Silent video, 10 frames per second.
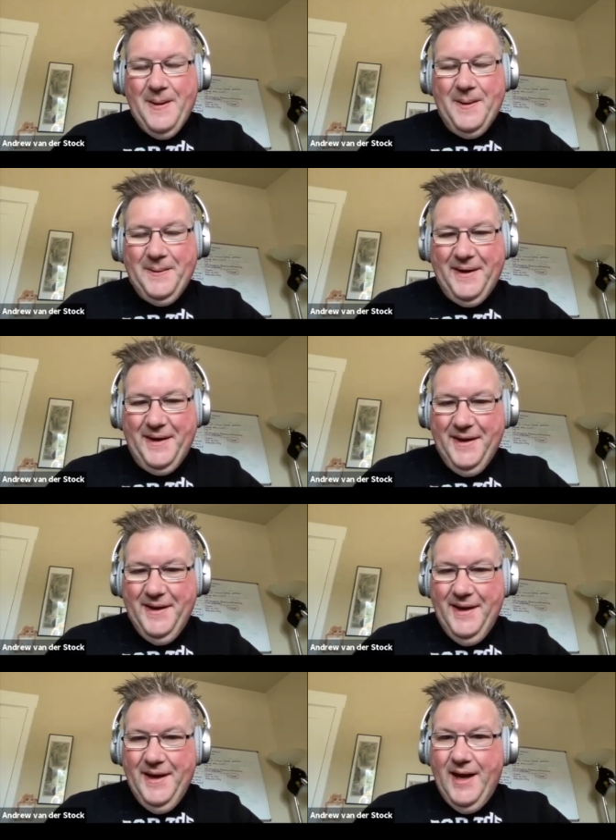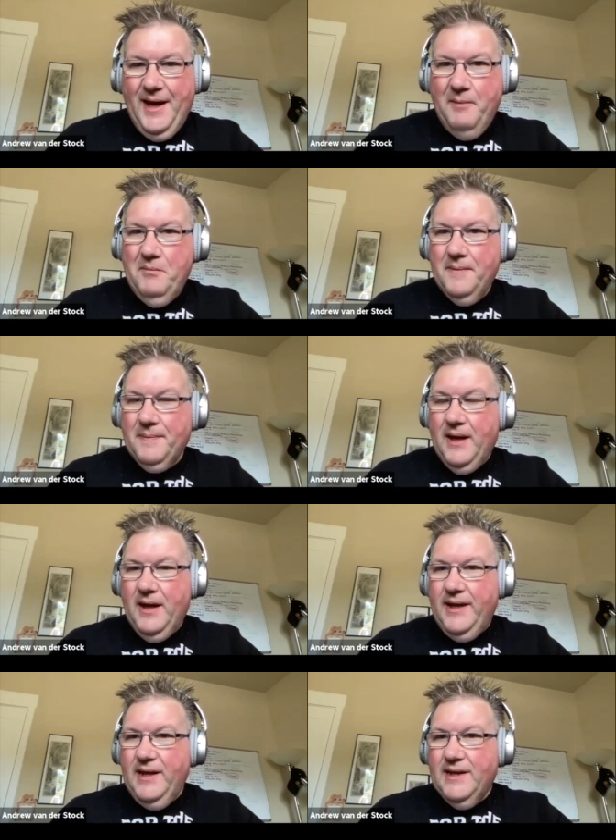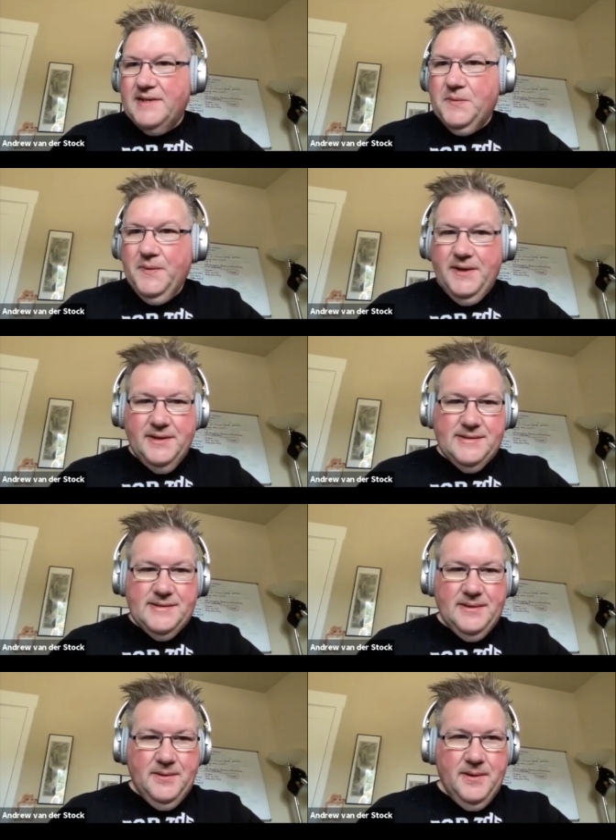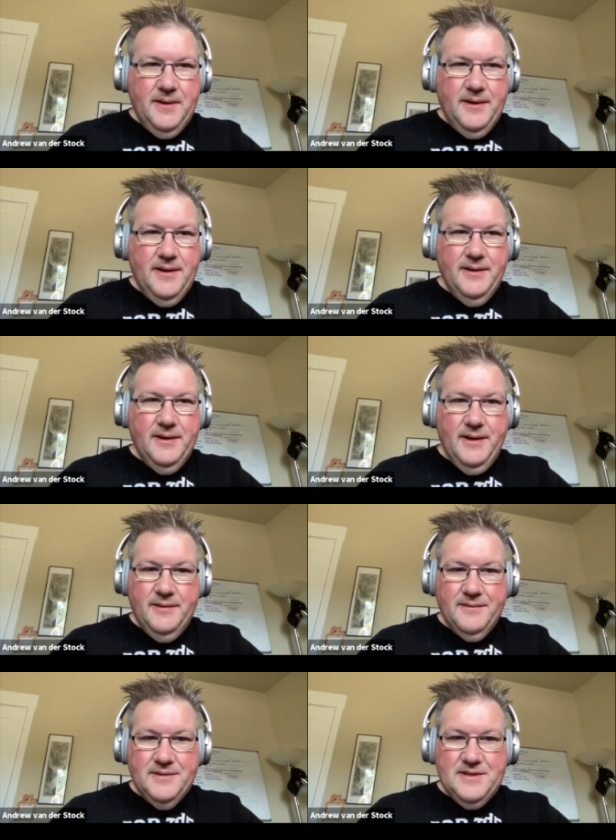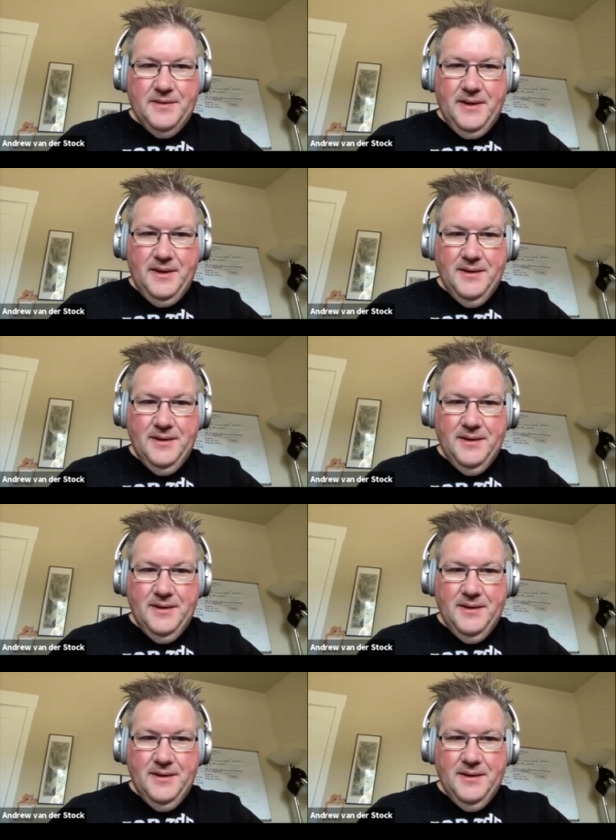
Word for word: Okay. Um, any last words or uh, shall we?